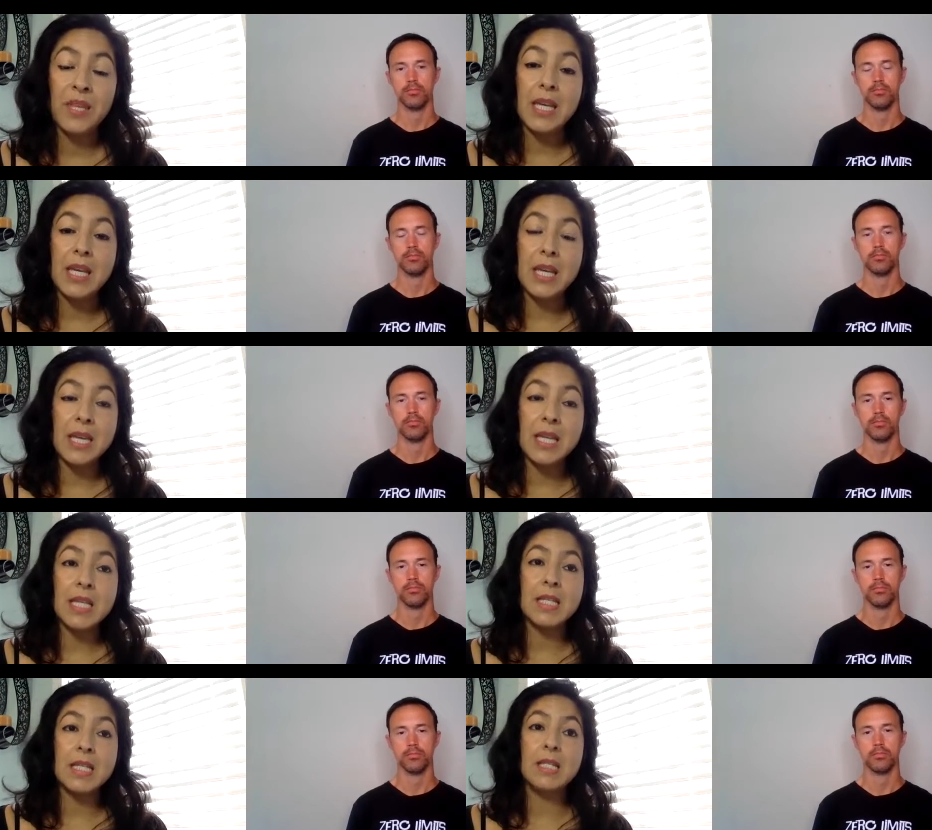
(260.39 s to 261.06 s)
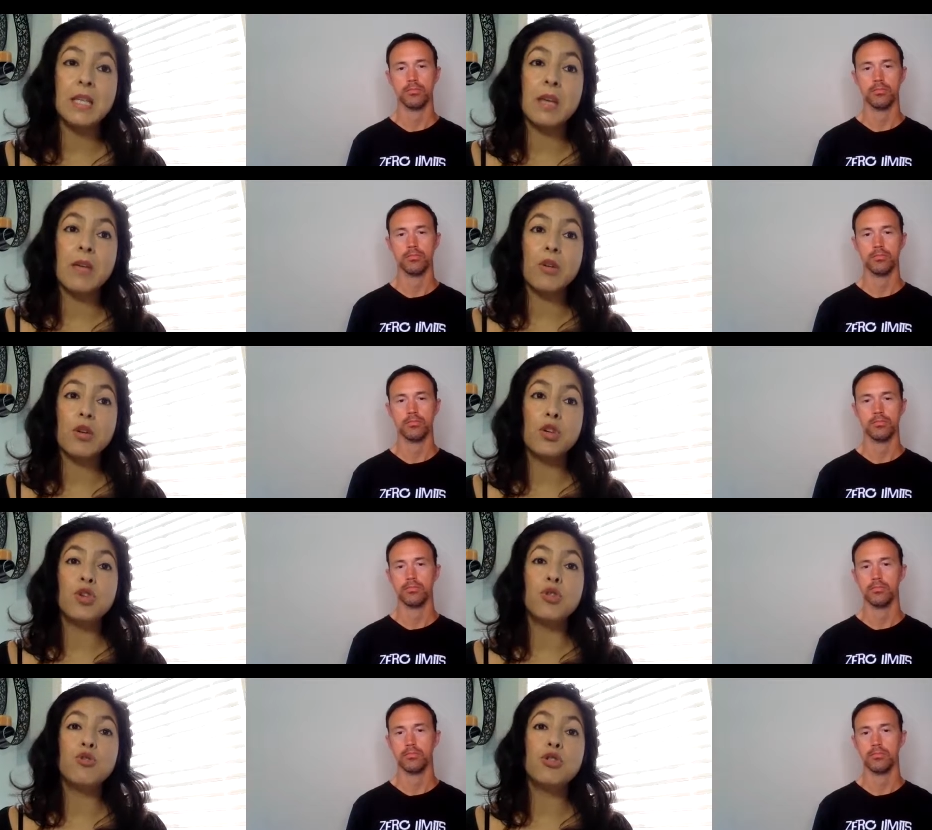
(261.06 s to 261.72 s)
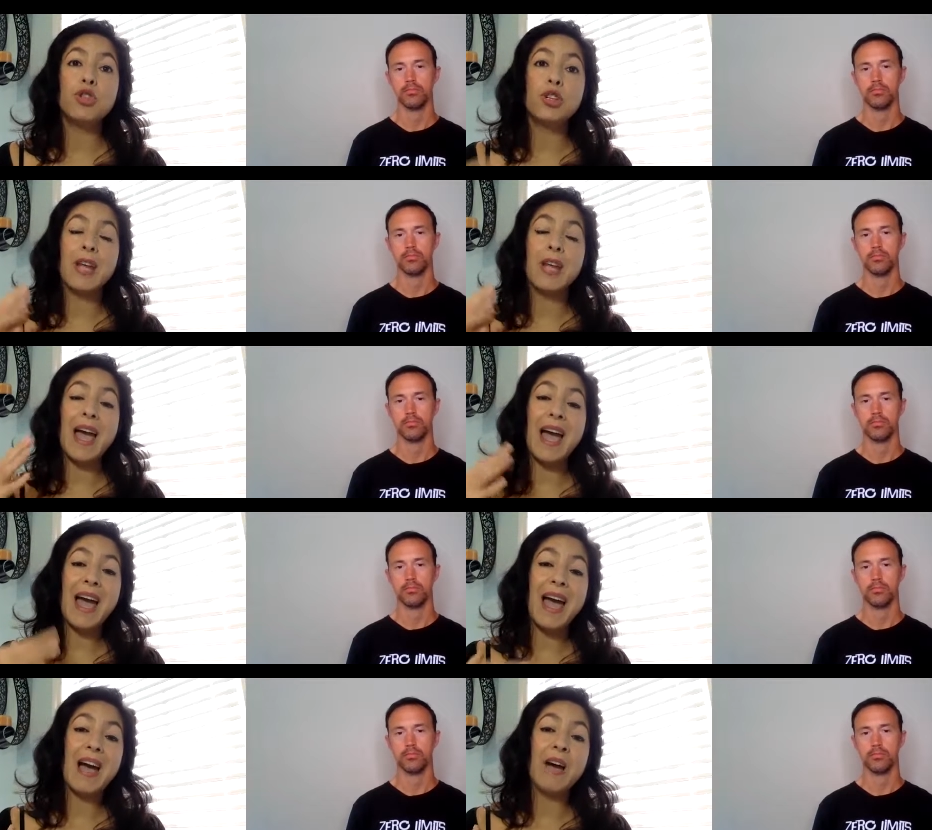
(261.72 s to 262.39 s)
Speaker 1: is you should
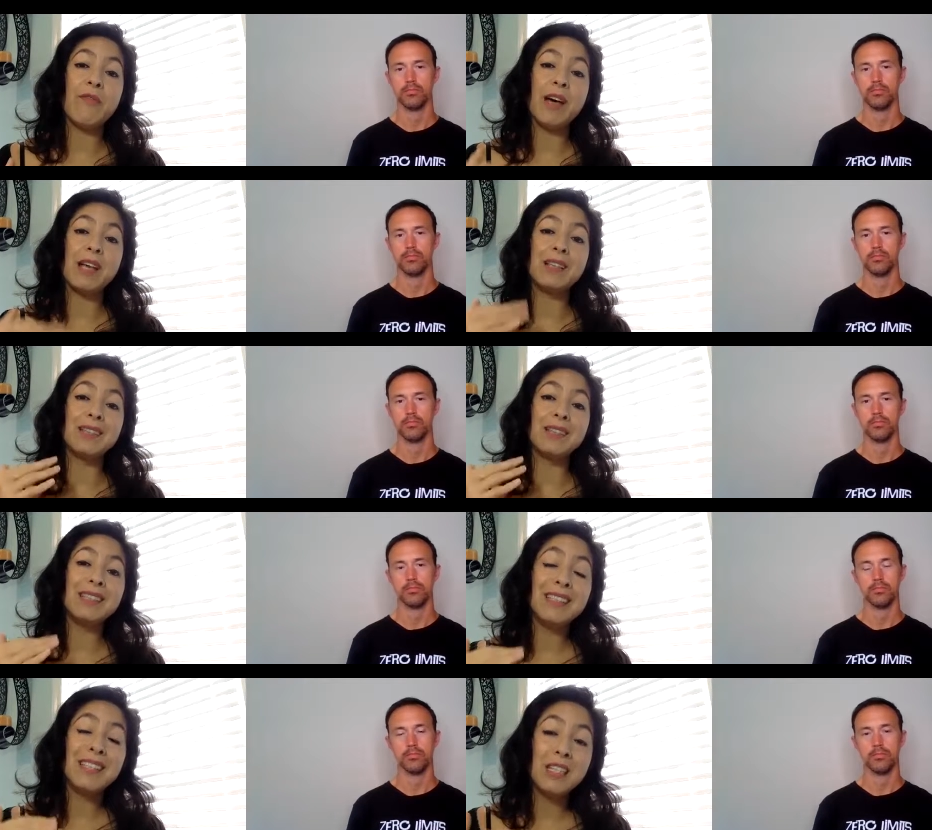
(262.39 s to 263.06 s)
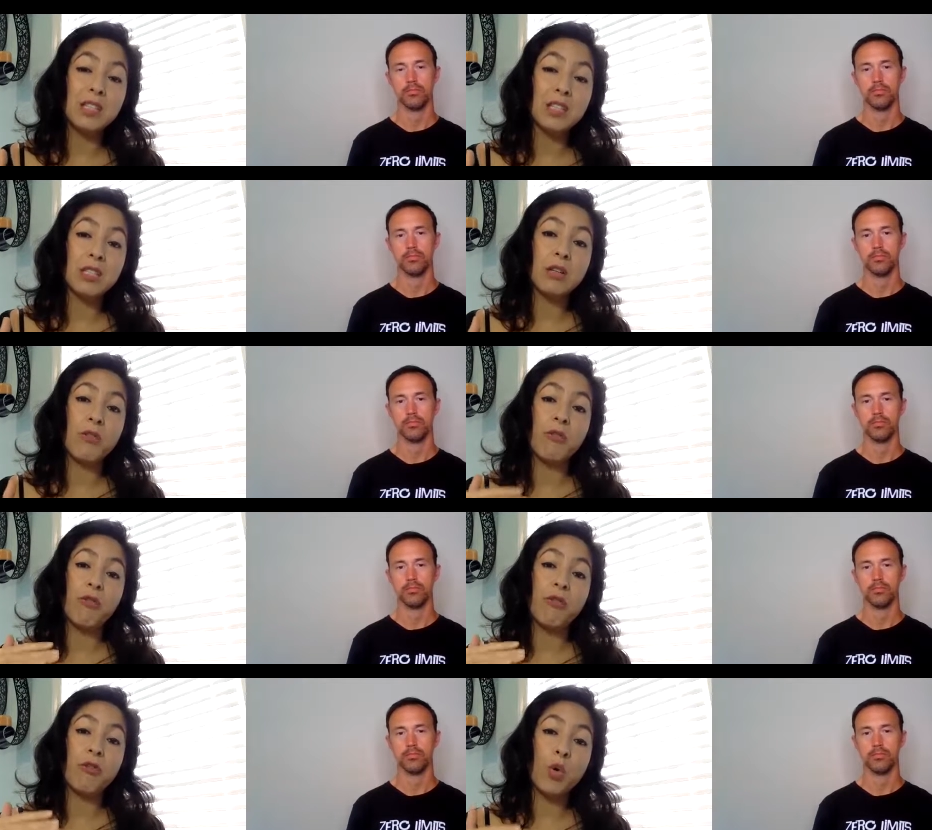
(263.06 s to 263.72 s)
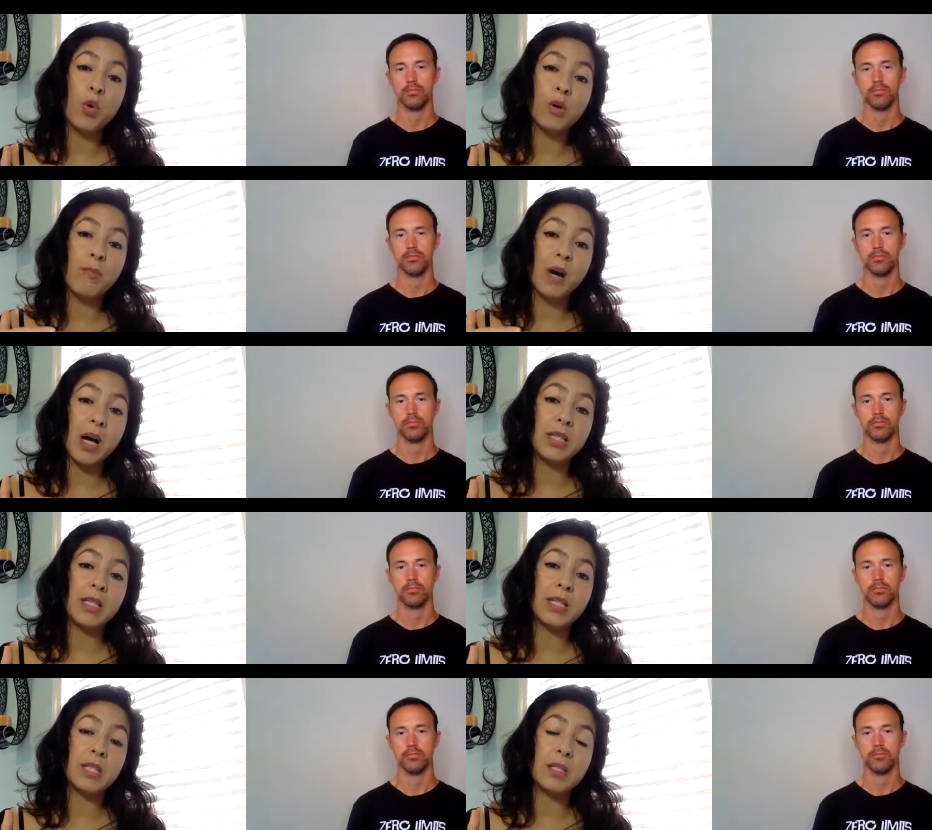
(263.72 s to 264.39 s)
have at least 4
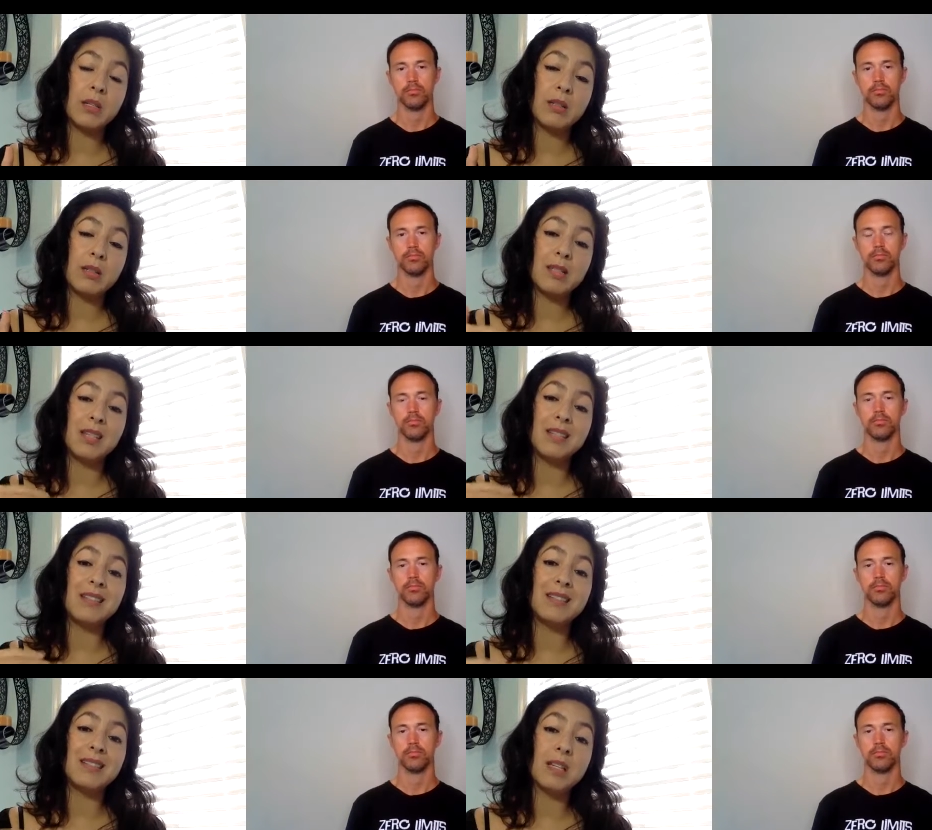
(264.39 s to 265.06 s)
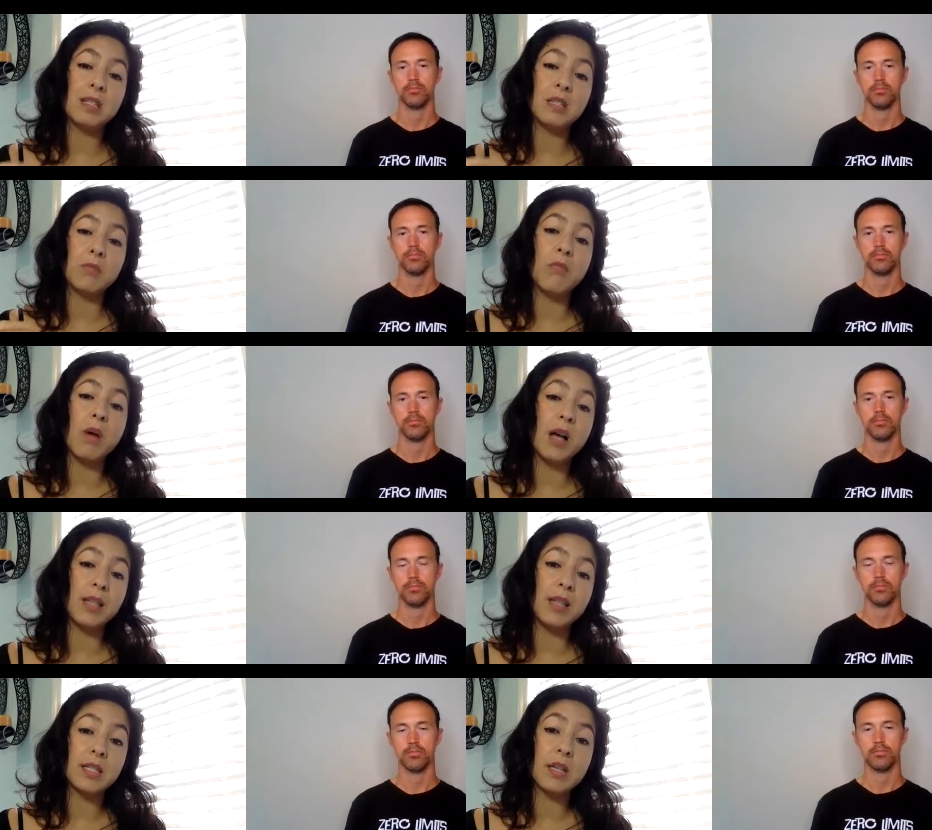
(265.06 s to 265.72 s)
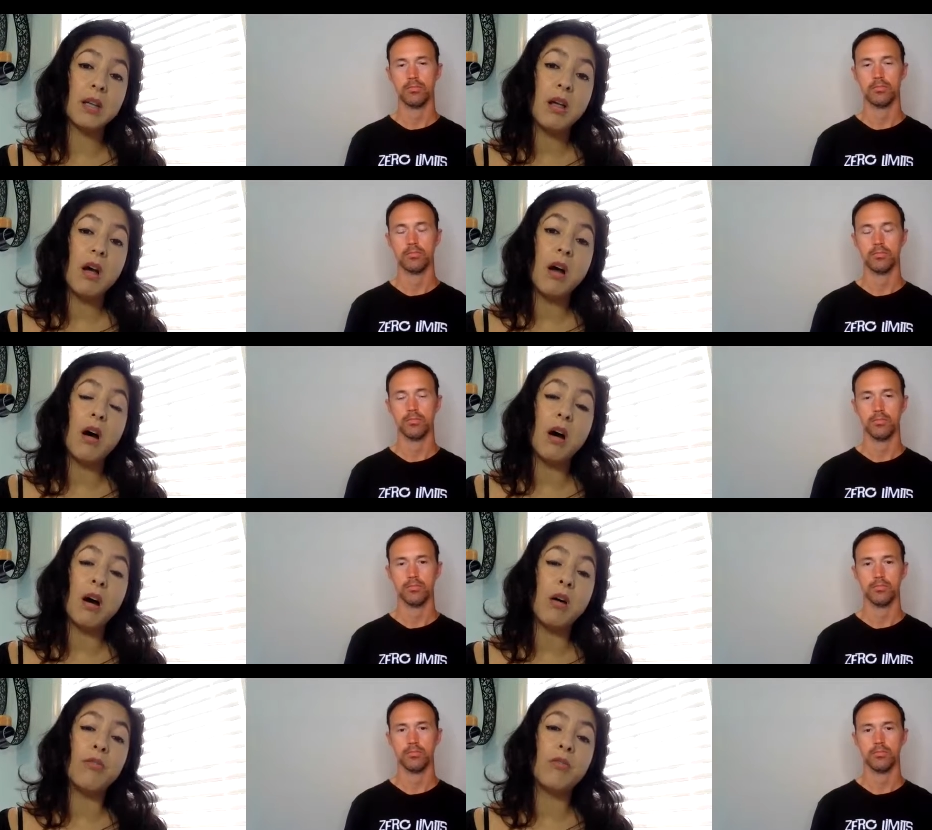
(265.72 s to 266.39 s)
months to 6 months
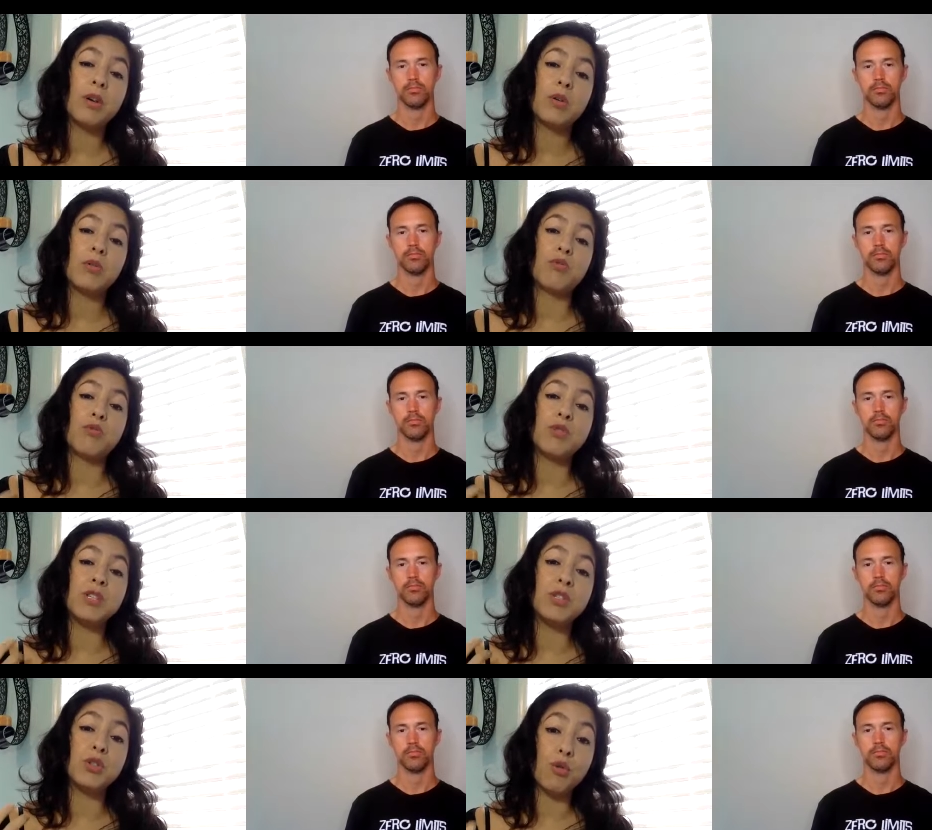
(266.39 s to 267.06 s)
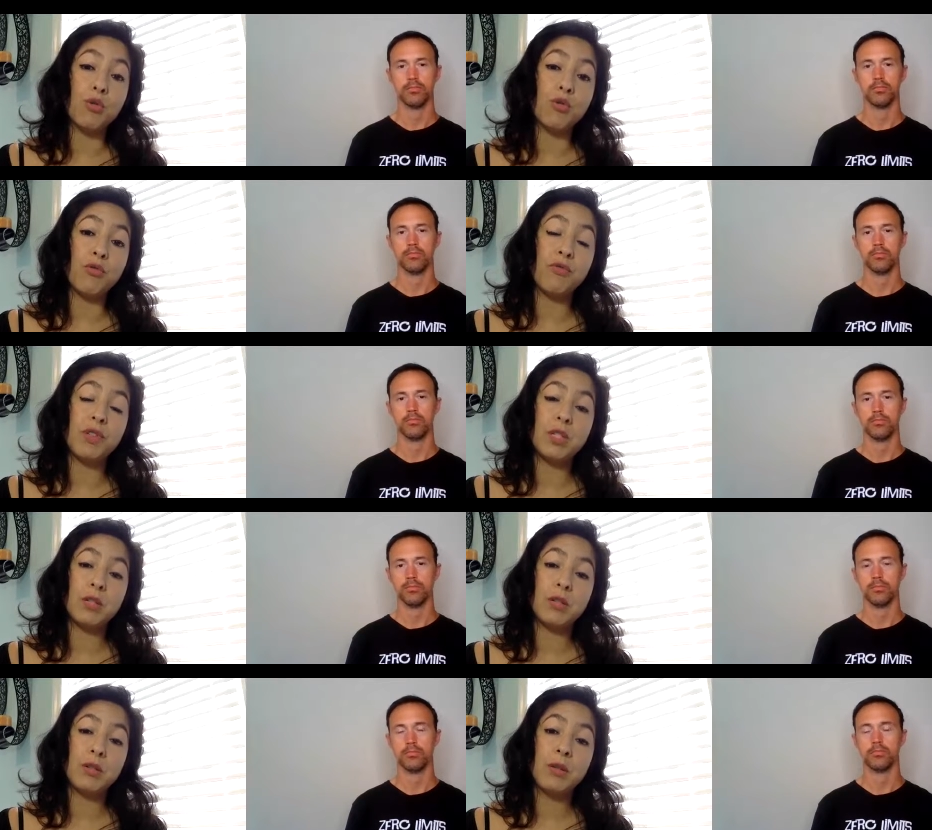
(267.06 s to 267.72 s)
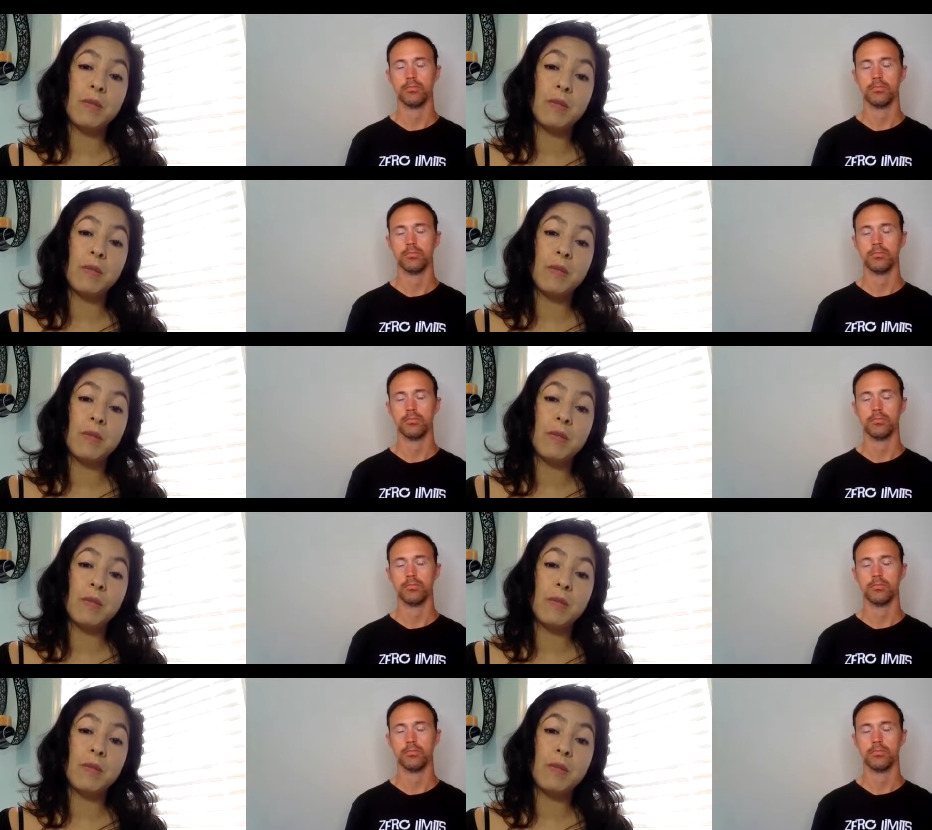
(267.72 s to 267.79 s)
of reserves.